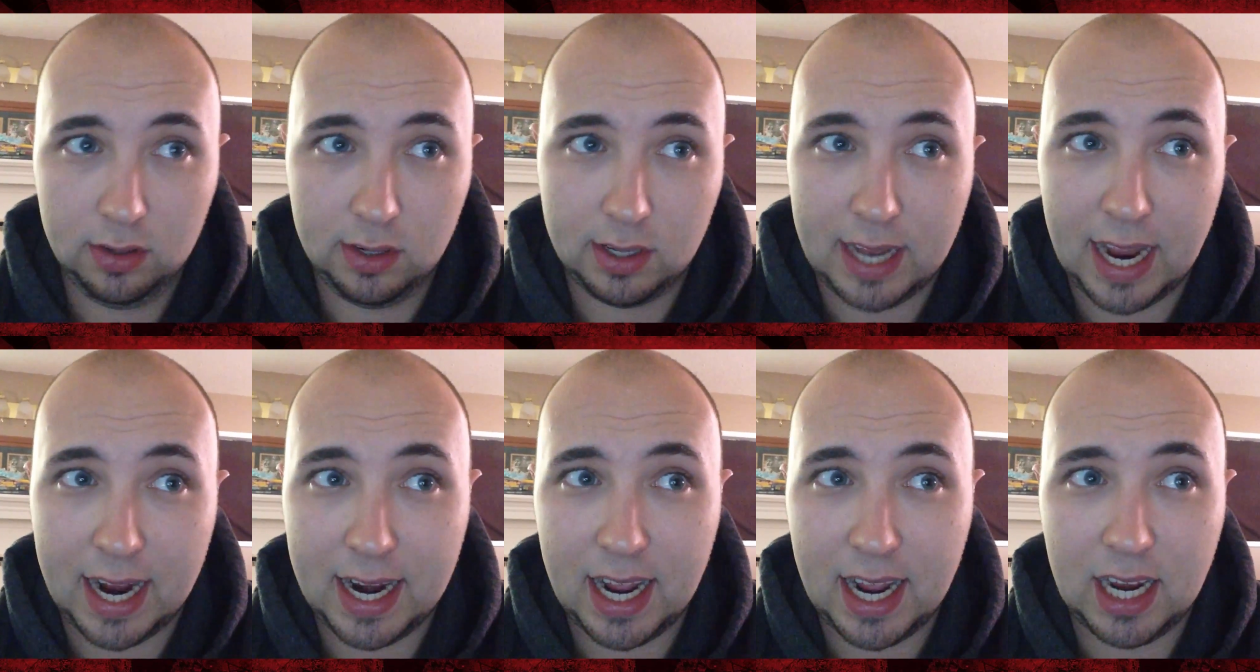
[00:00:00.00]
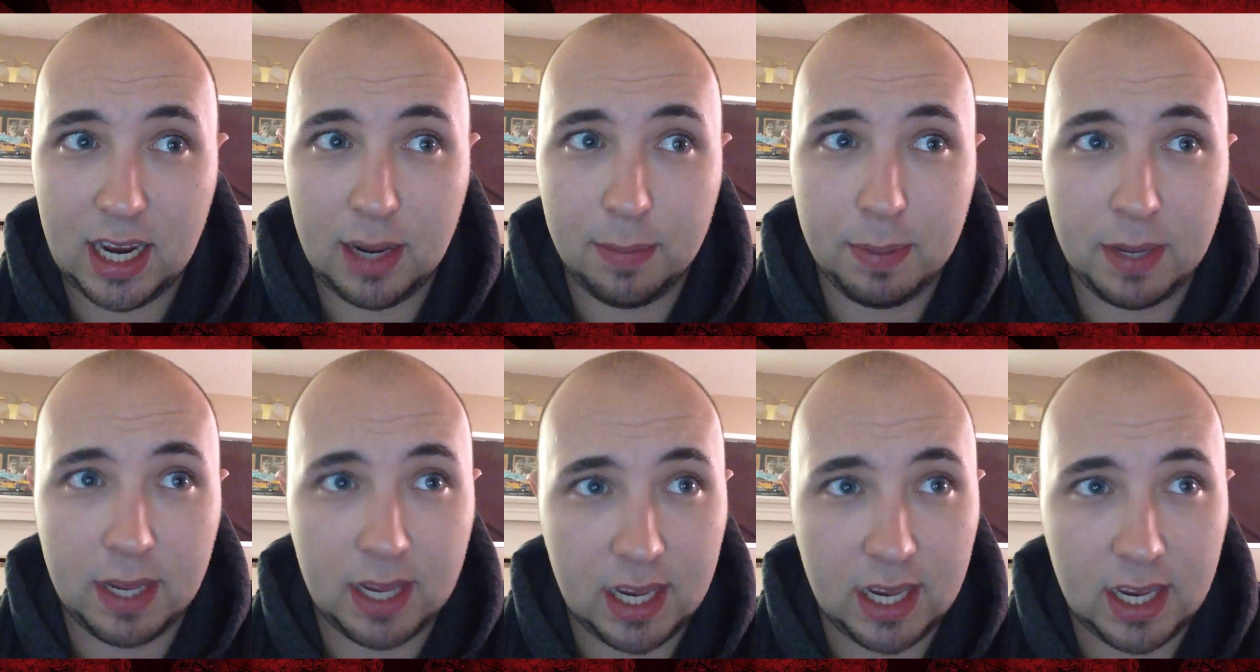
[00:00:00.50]
ten eighty
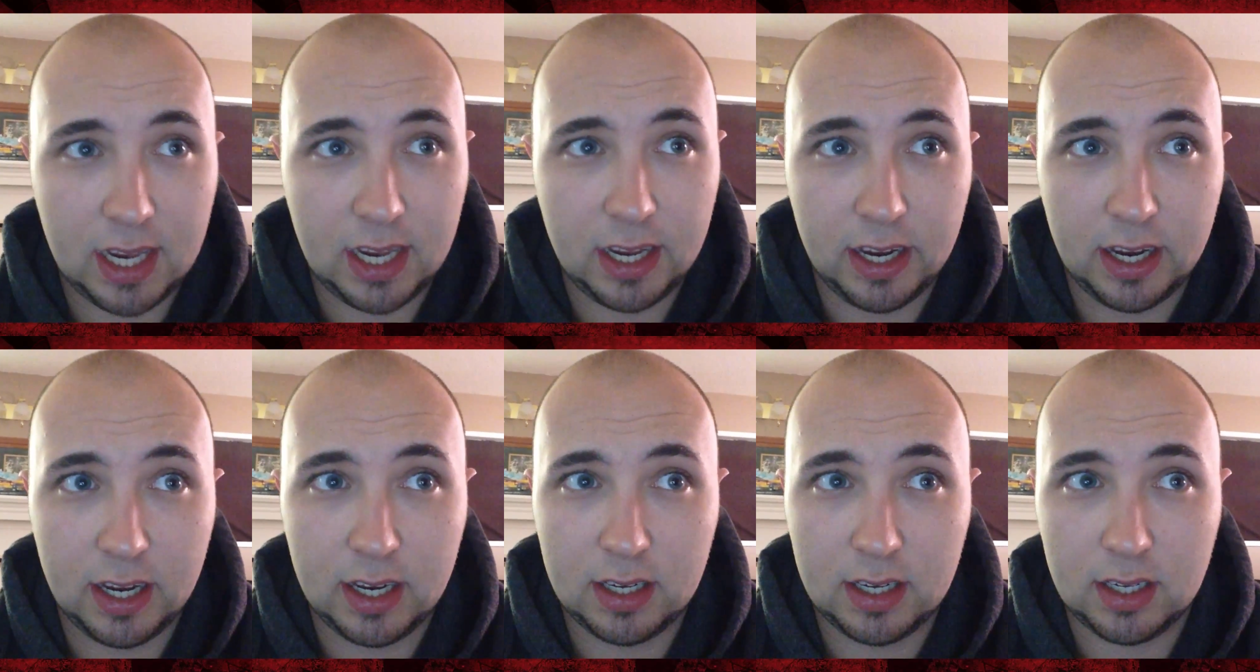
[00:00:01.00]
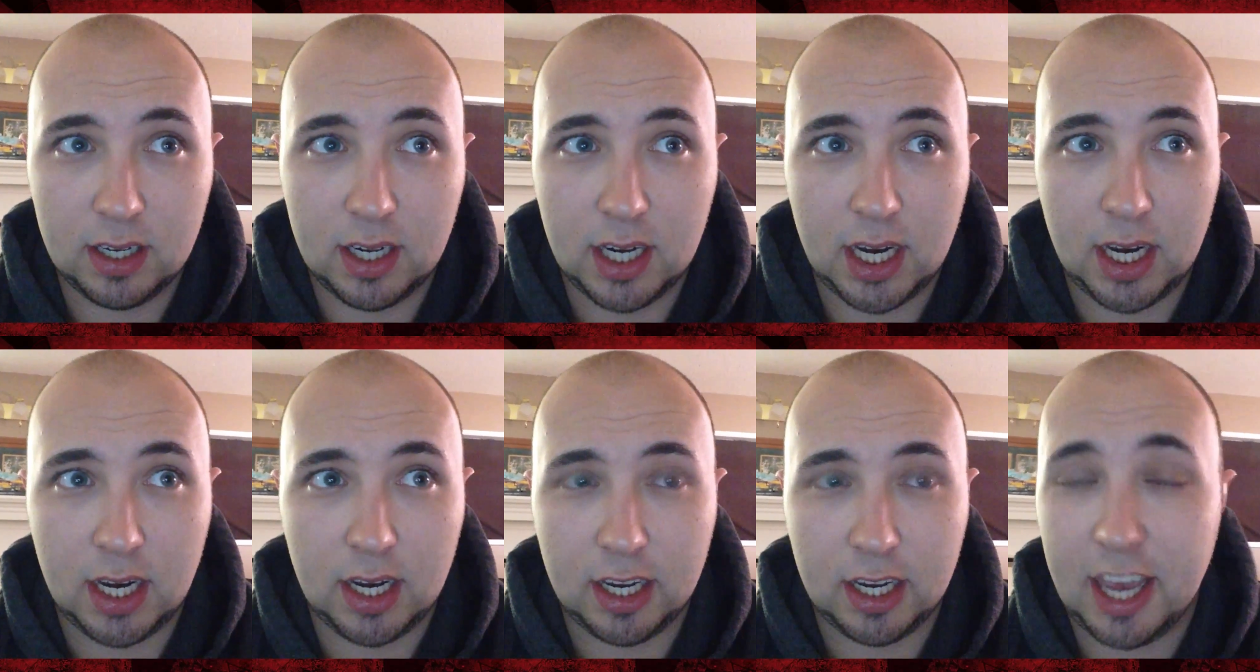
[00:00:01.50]
p
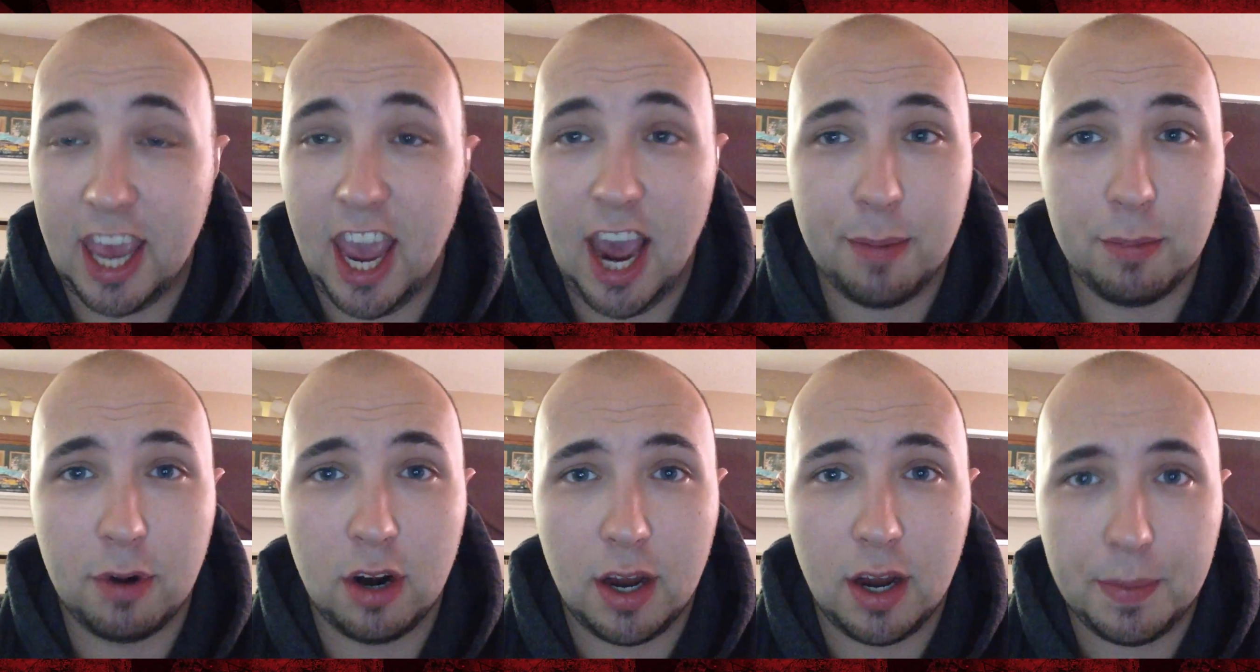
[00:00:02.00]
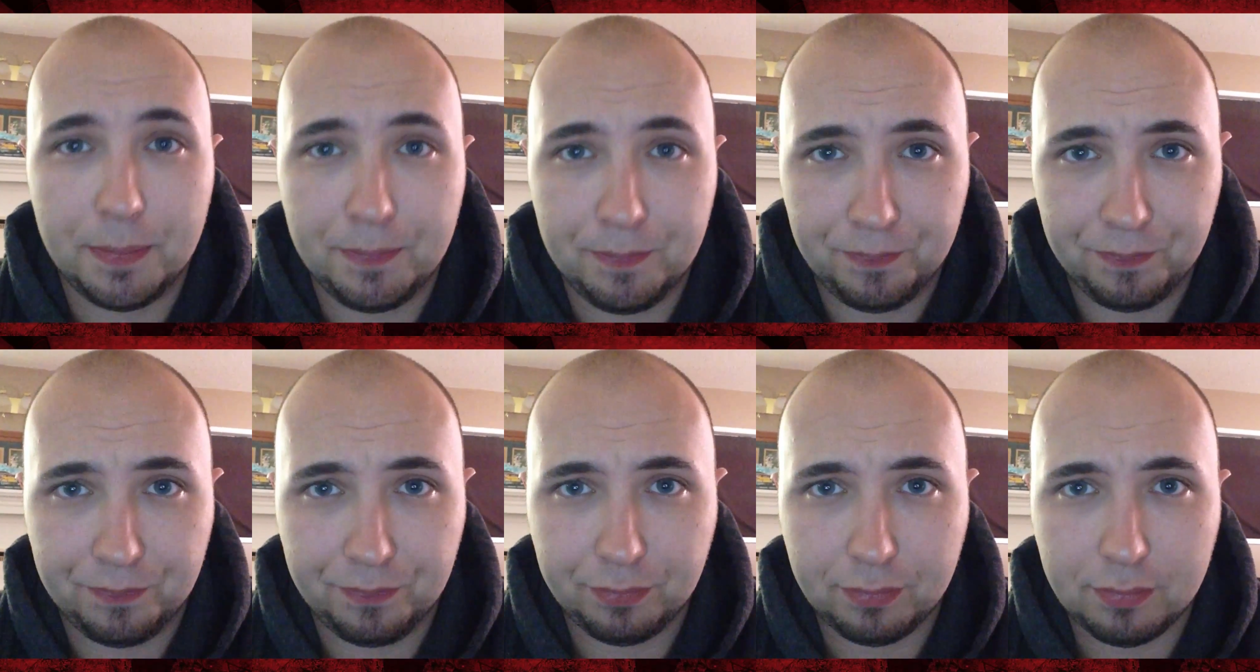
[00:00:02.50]
uh, camera.
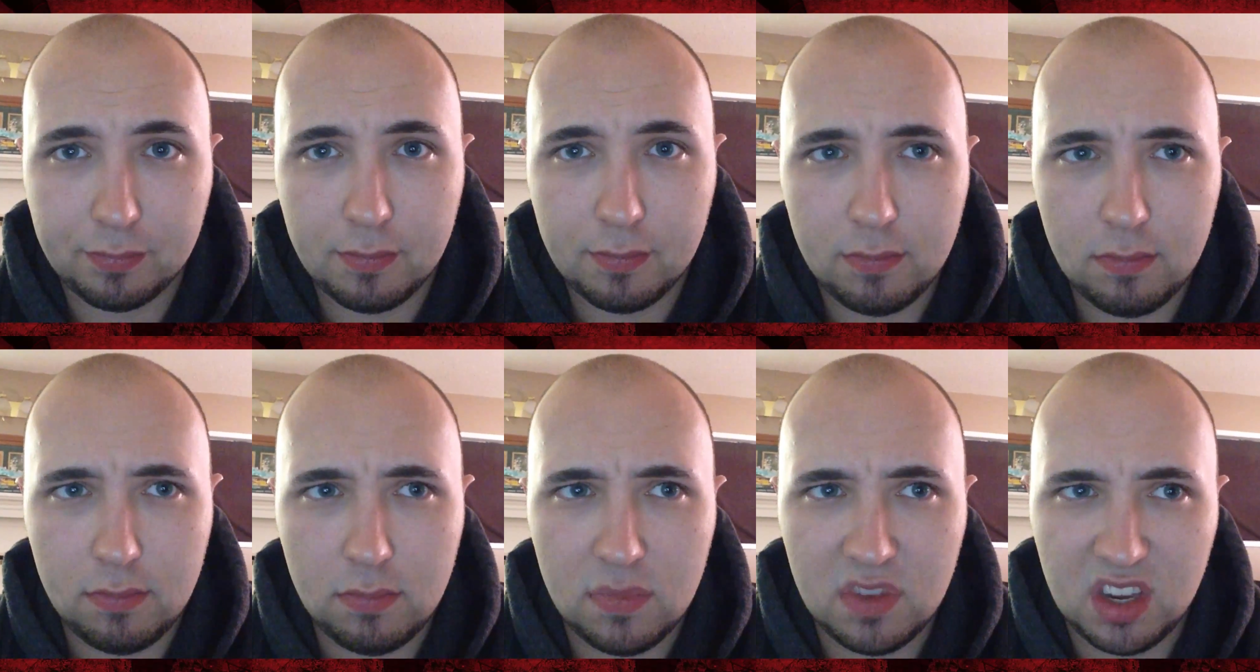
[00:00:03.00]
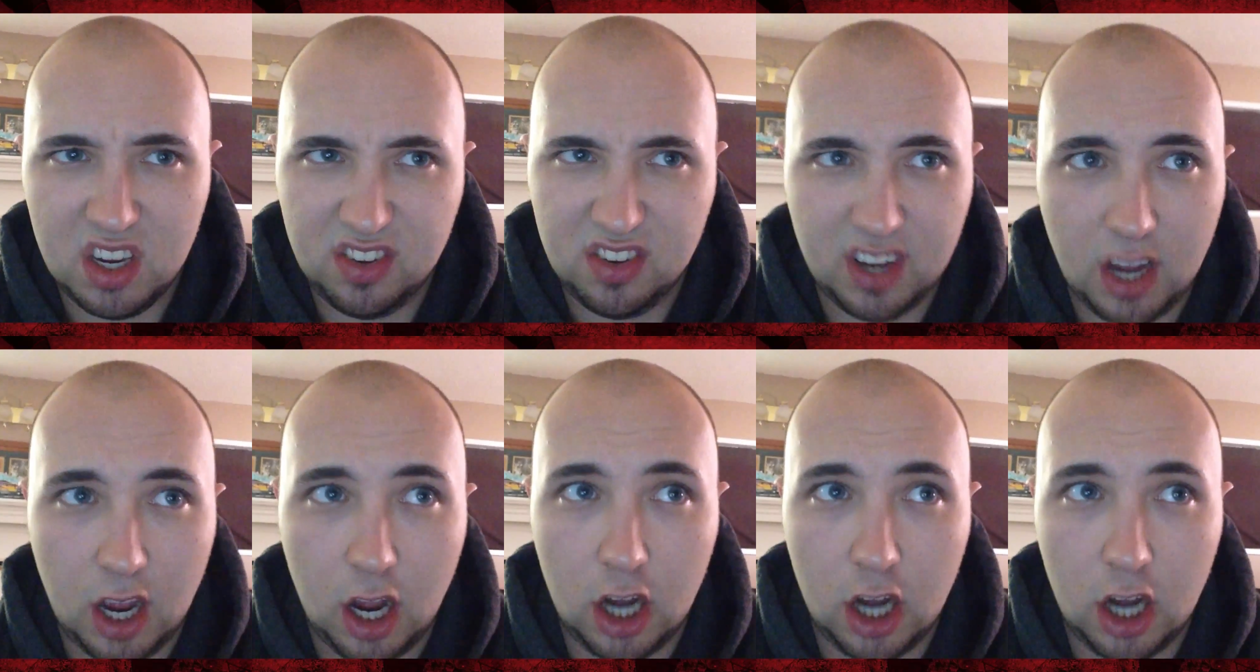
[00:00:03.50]
It's like one